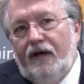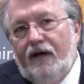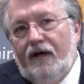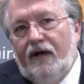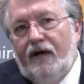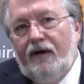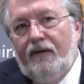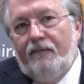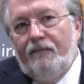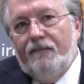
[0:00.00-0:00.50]

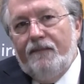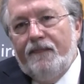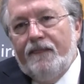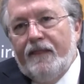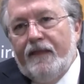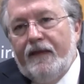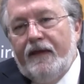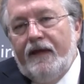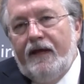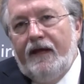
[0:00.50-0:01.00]

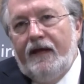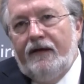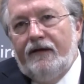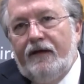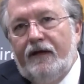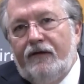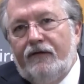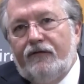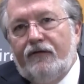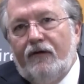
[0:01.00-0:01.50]

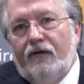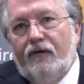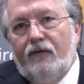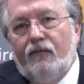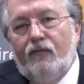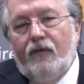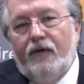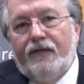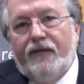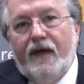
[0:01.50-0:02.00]
And so
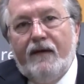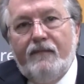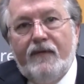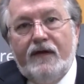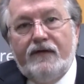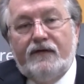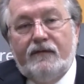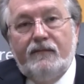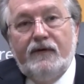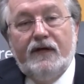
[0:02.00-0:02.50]
what that
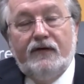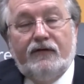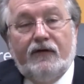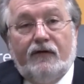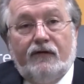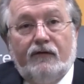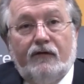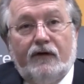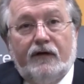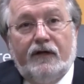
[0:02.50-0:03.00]
meant to me as I
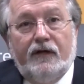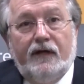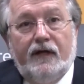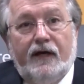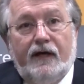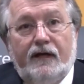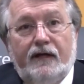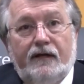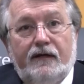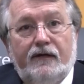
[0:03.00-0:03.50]
was looking
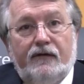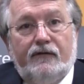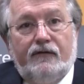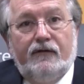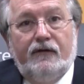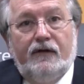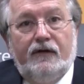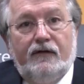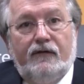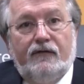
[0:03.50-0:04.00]
at it
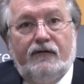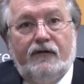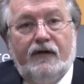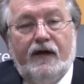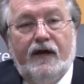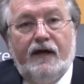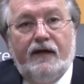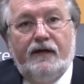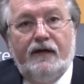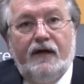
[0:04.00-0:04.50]
is
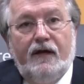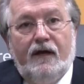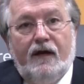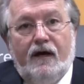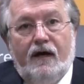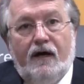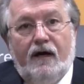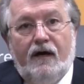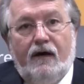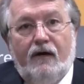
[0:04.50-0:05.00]
that
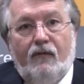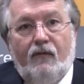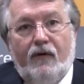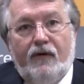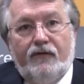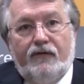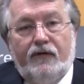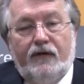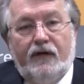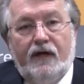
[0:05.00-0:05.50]

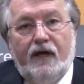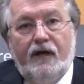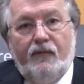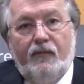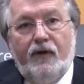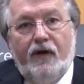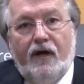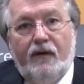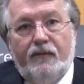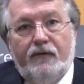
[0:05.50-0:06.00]
once again
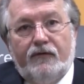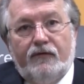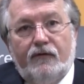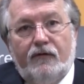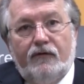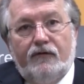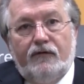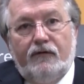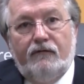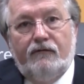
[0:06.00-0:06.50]
we ought to be
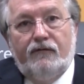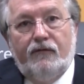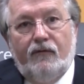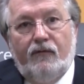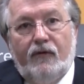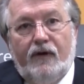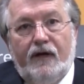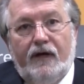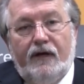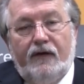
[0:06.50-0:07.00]
searching for
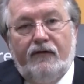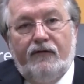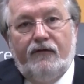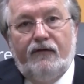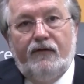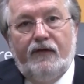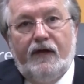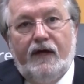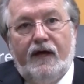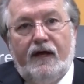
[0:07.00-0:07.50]

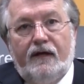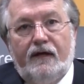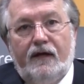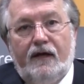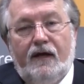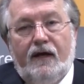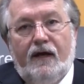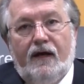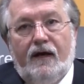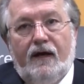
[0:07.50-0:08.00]
ways that
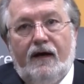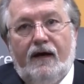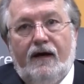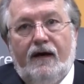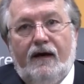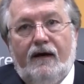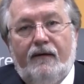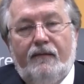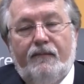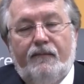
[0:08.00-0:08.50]

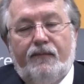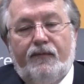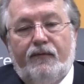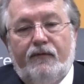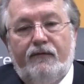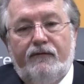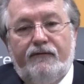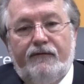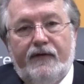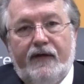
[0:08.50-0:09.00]

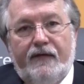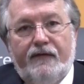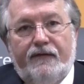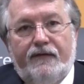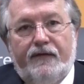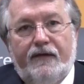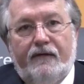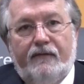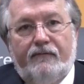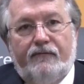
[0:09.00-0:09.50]

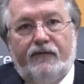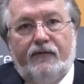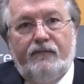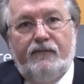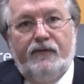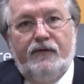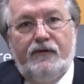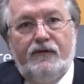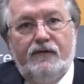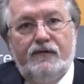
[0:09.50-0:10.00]
prevent them
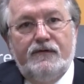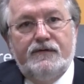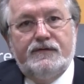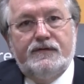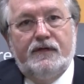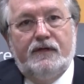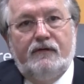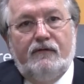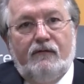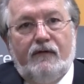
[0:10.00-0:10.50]
from
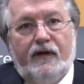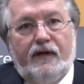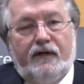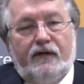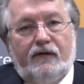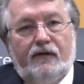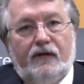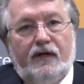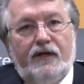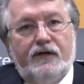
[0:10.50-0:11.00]
using
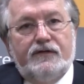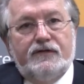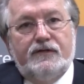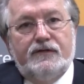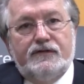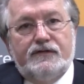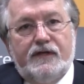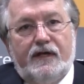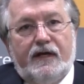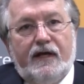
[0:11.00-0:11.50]

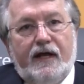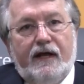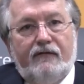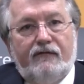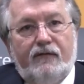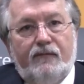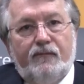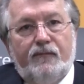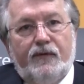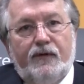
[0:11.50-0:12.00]
regulations that
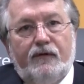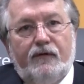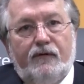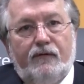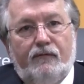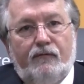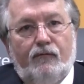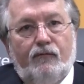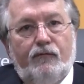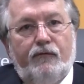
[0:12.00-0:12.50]
haven't
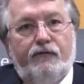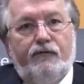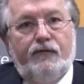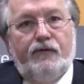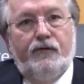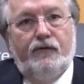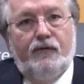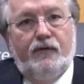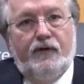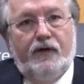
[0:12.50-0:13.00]
been
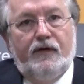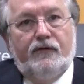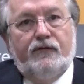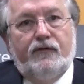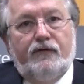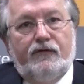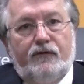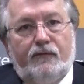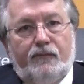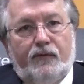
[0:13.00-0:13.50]
reviewed as
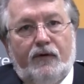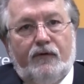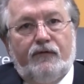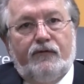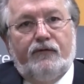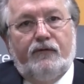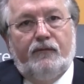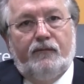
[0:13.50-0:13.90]
they're supposed to